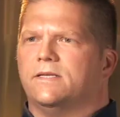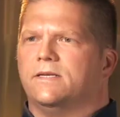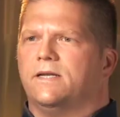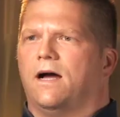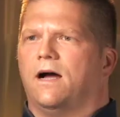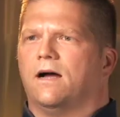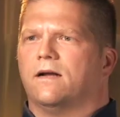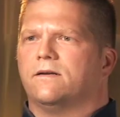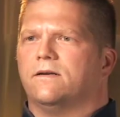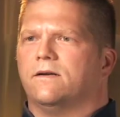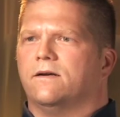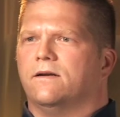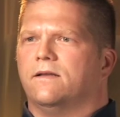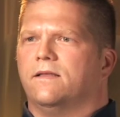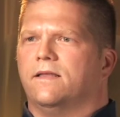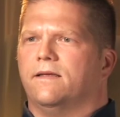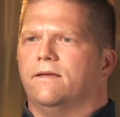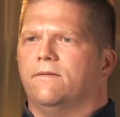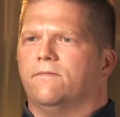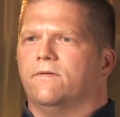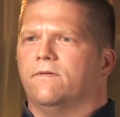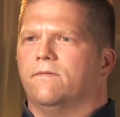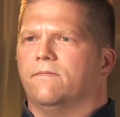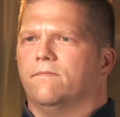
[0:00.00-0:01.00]
the doctor and
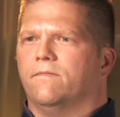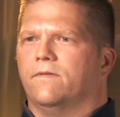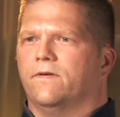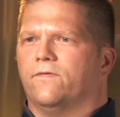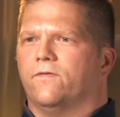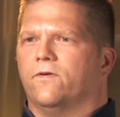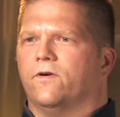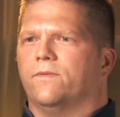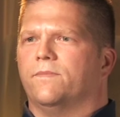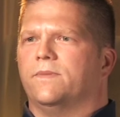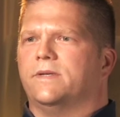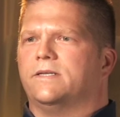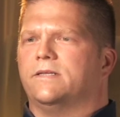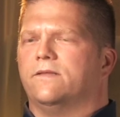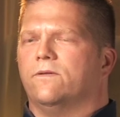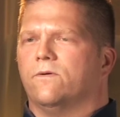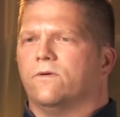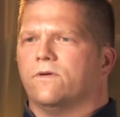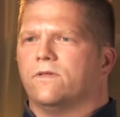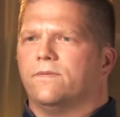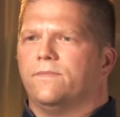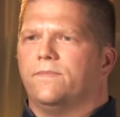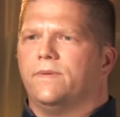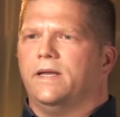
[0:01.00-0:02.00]
they referred me to the
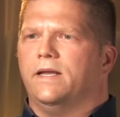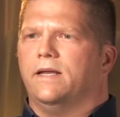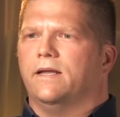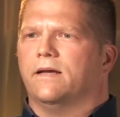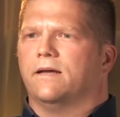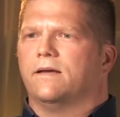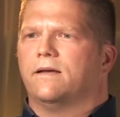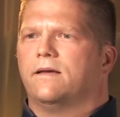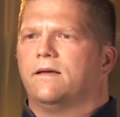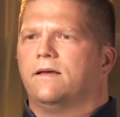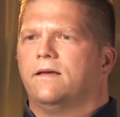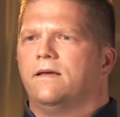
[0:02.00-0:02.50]
orthopedic.